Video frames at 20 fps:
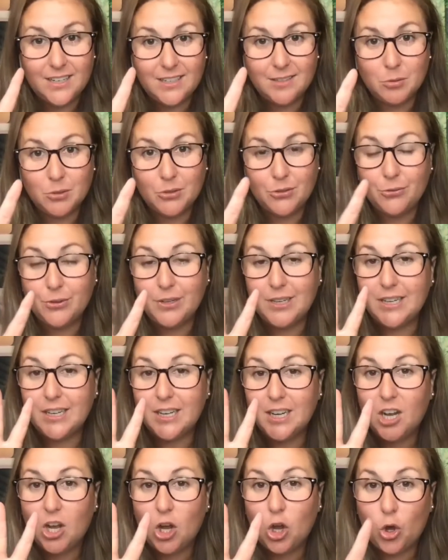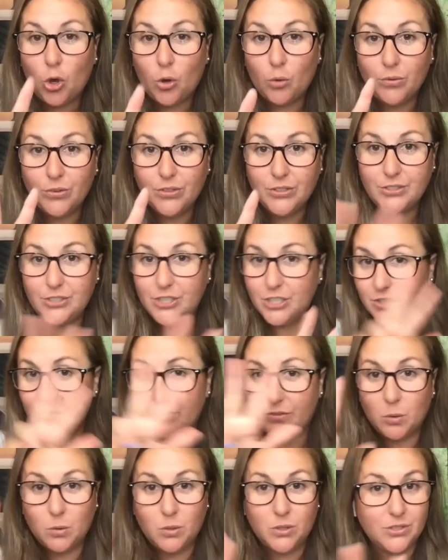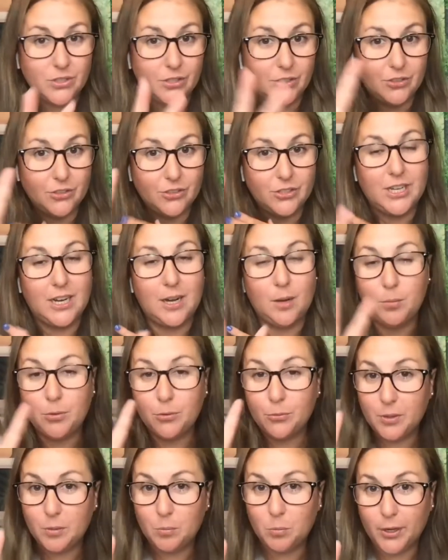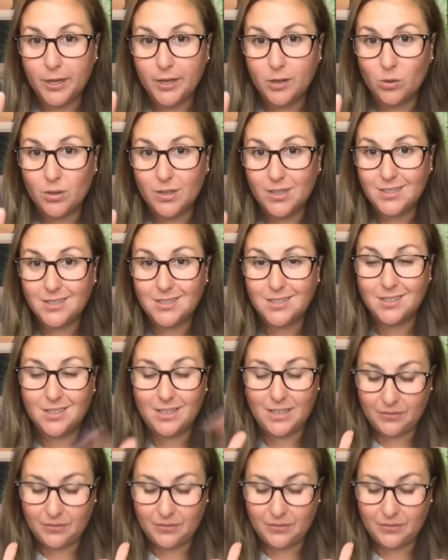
Number 3, always just focus on your top 3 priorities.